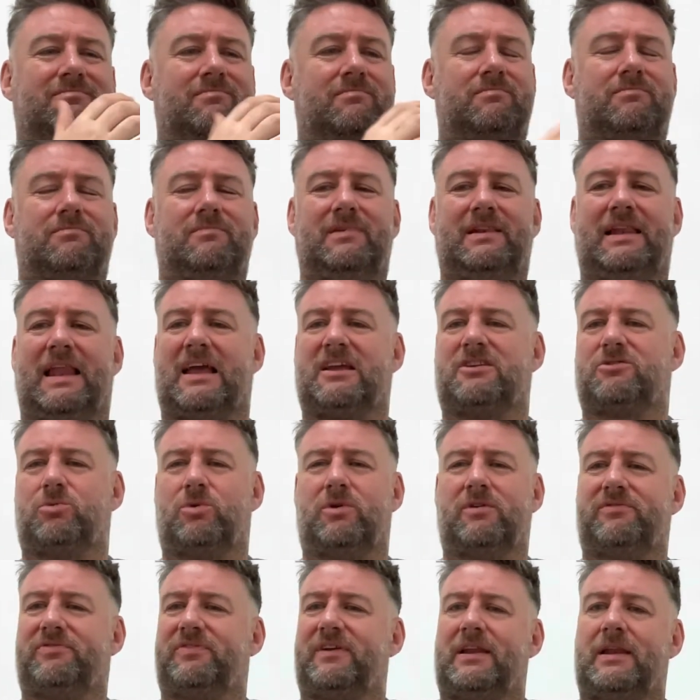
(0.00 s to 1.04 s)
Legs
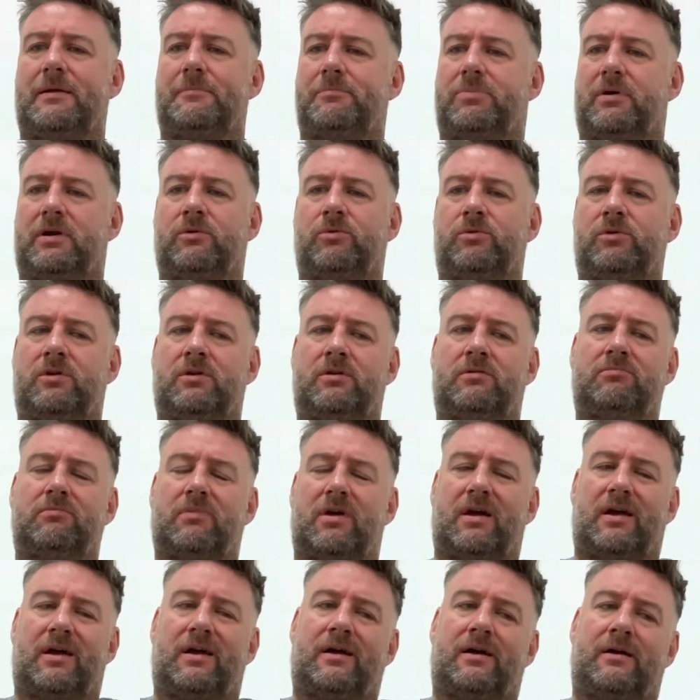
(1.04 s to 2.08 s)
weren't feeling brilliant.
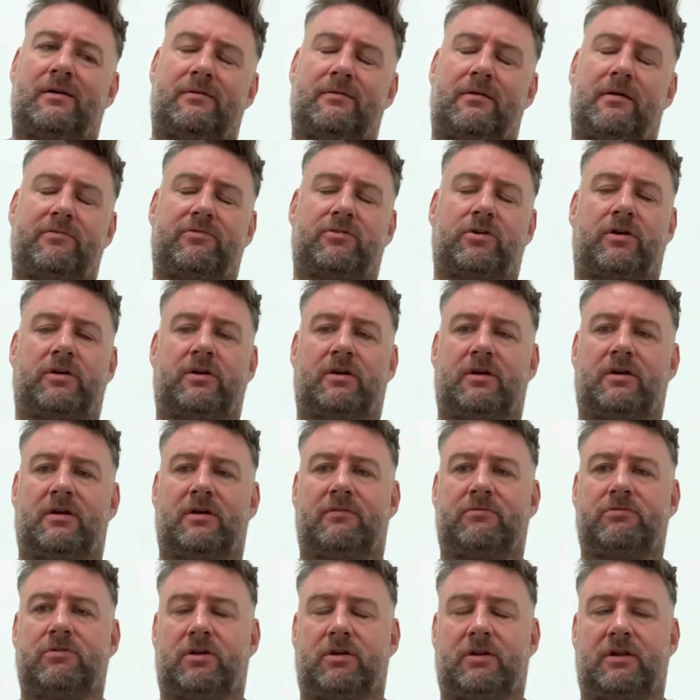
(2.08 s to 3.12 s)
I've got
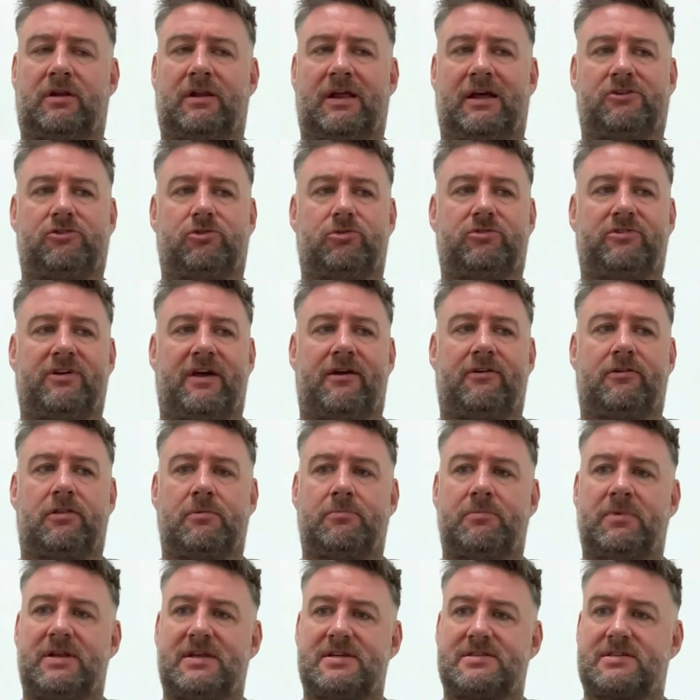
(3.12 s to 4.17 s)
a lateral tear of the
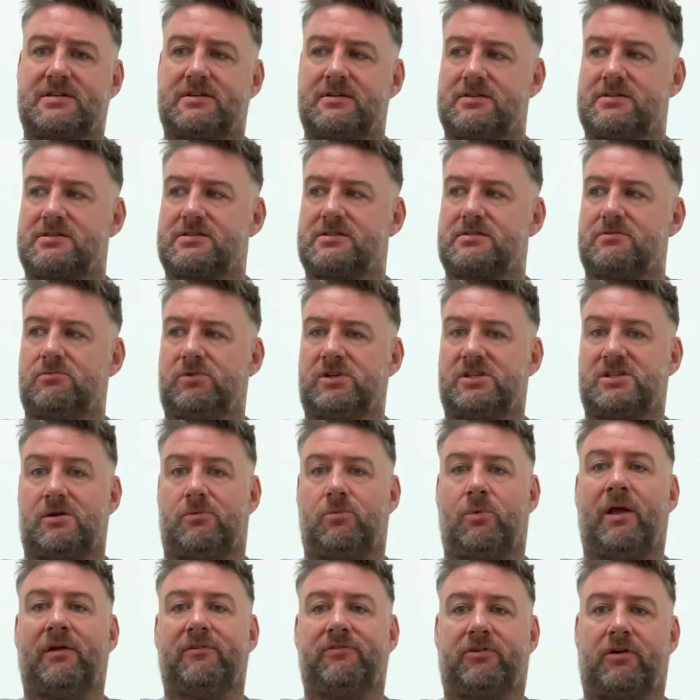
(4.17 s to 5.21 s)
meniscus, which I'm
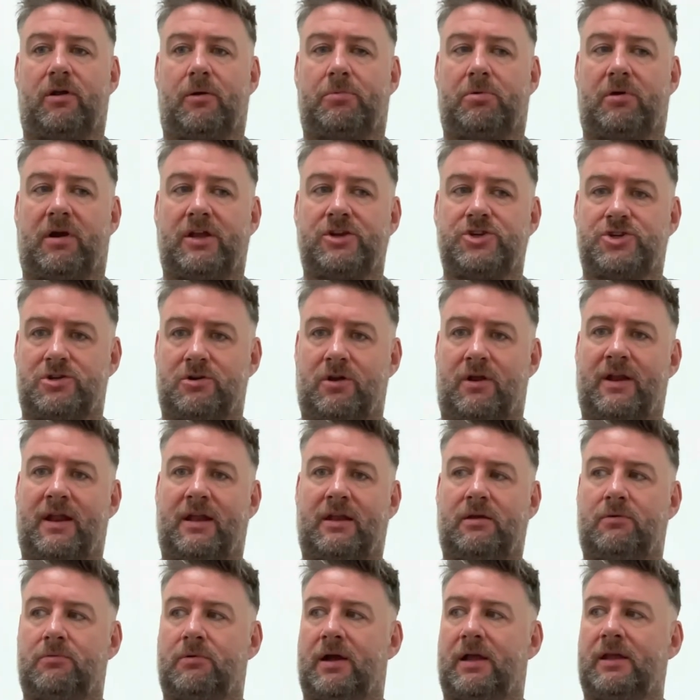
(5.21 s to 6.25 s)
waiting for an operation on
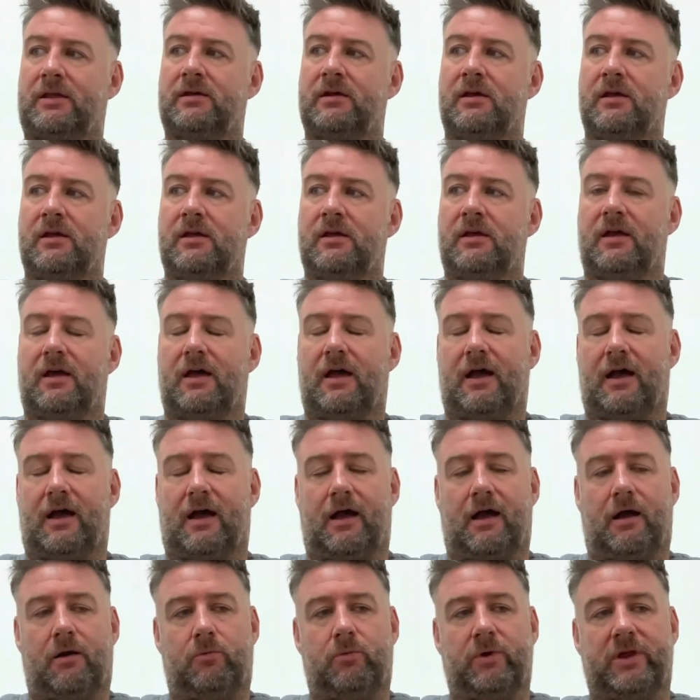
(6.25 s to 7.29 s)
anyway,
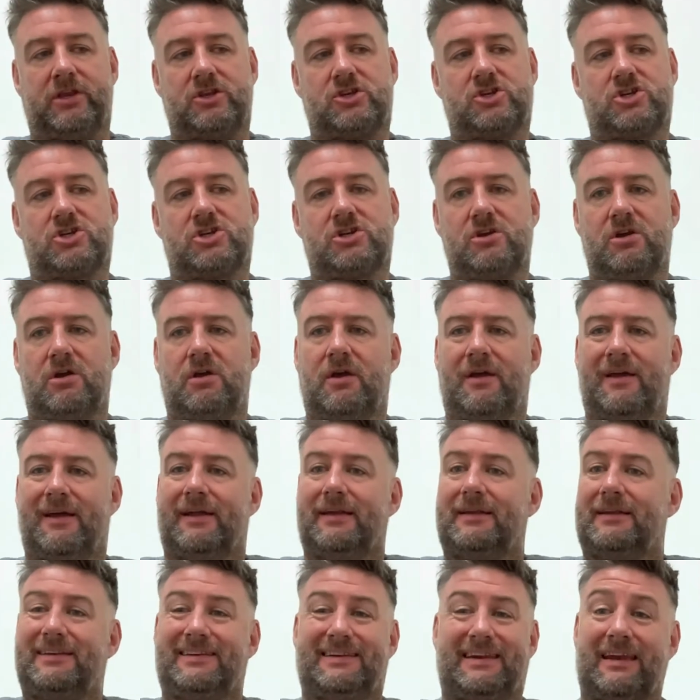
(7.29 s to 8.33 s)
which
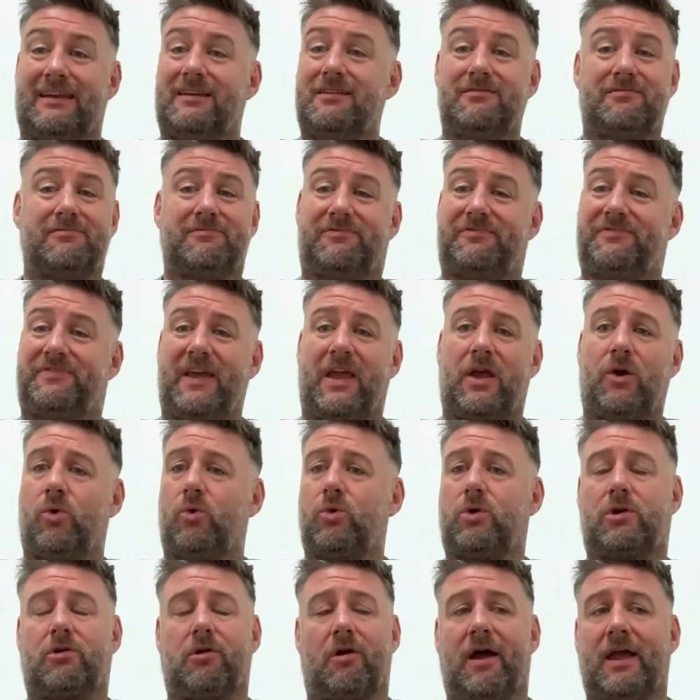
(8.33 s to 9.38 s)
didn't feel
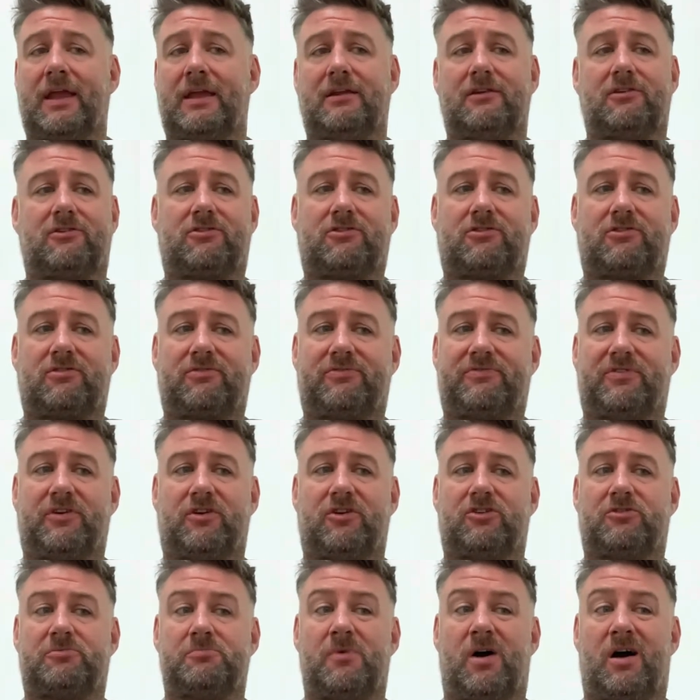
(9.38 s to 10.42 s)
great
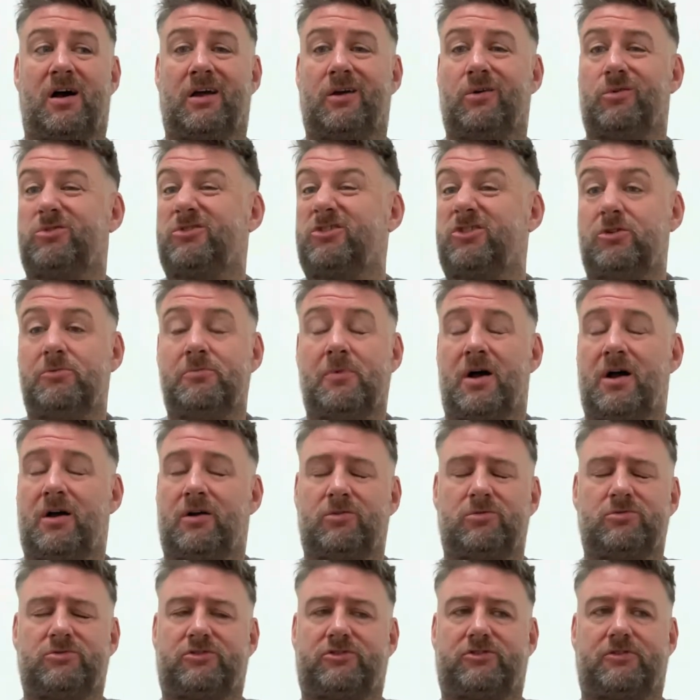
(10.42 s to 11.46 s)
first mile, 2
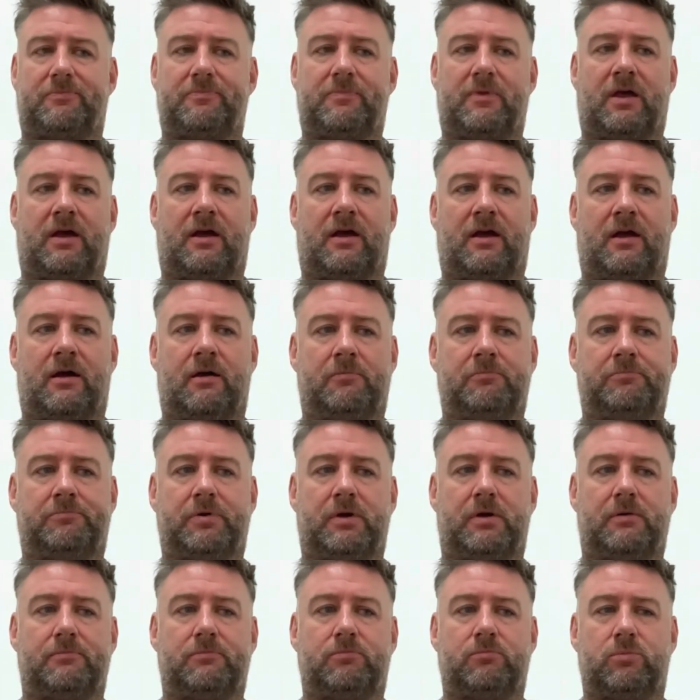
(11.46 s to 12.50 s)
miles,
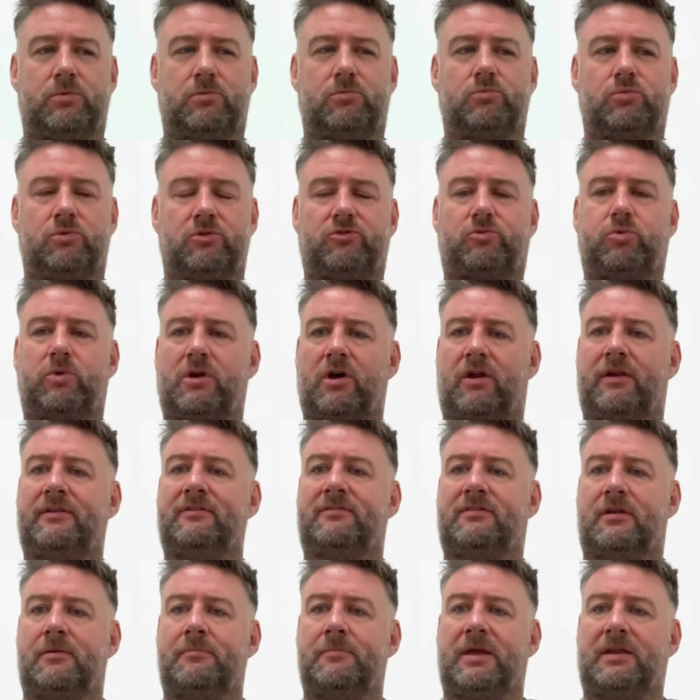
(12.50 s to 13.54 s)
but once we got
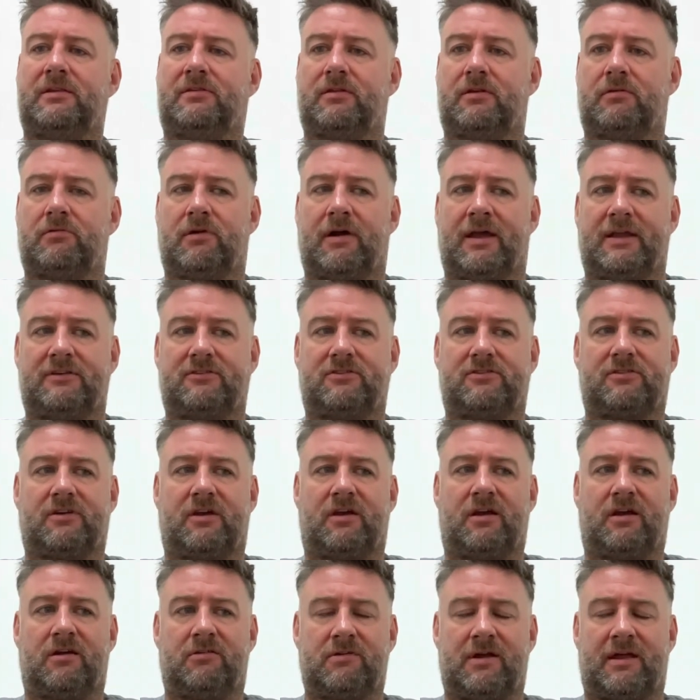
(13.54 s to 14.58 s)
into the meat of the race,
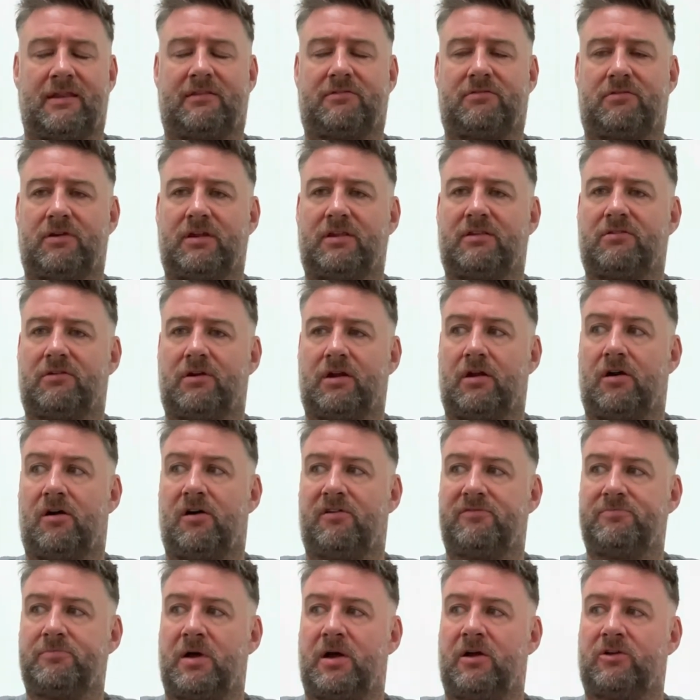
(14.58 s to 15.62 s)
around
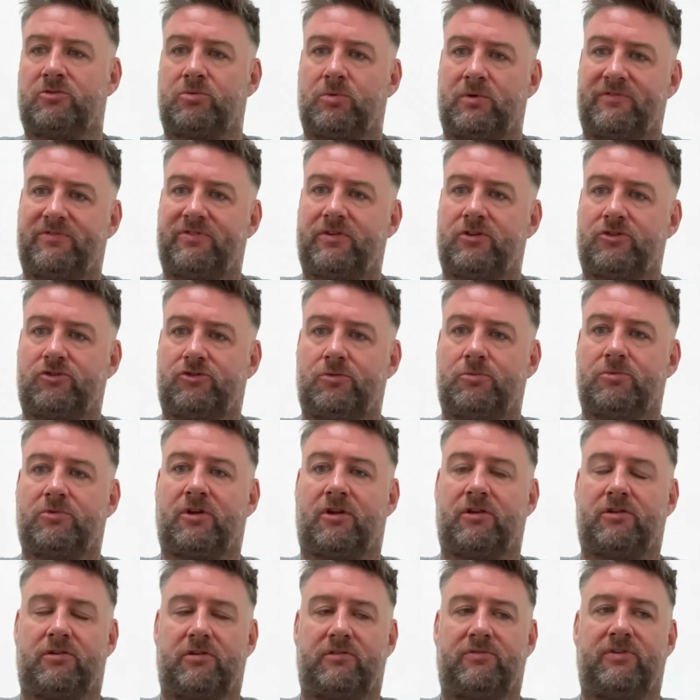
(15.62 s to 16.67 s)
3.5 miles when I first jumped
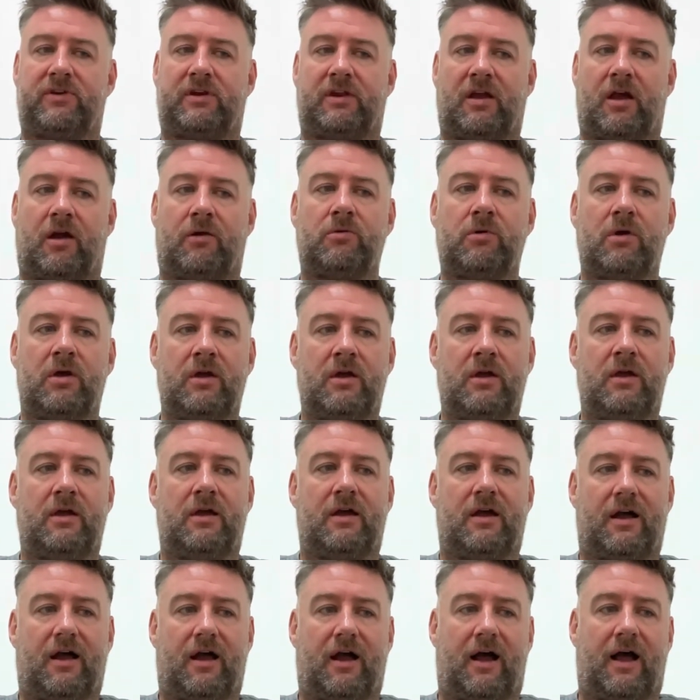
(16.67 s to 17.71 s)
onto the video,
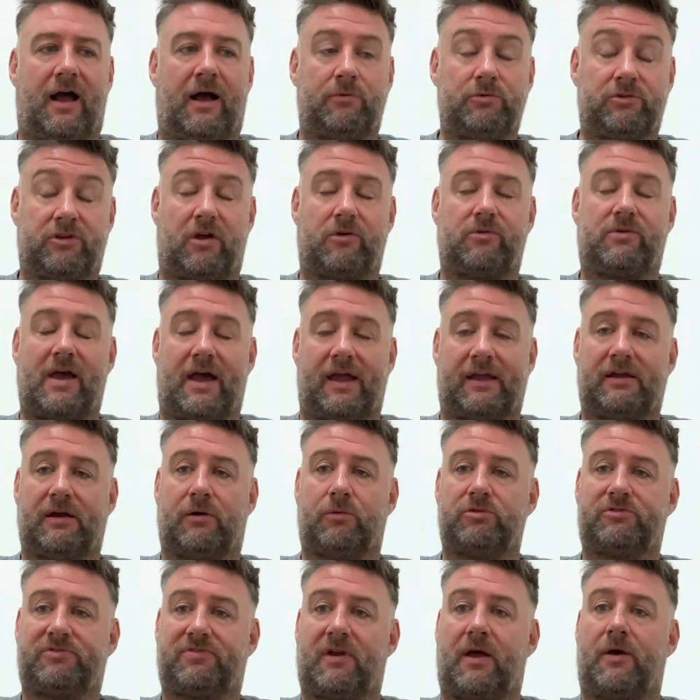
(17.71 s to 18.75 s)
I was okay. I
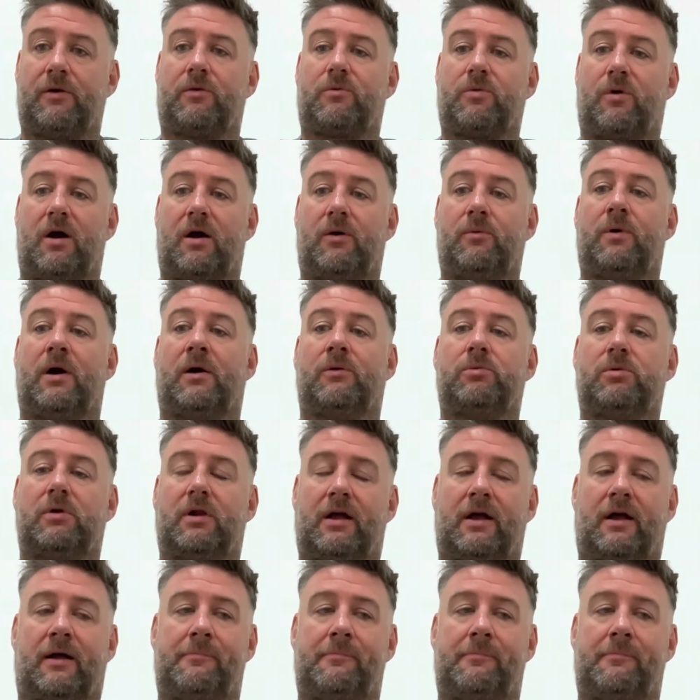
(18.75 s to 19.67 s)
was flowing quite well.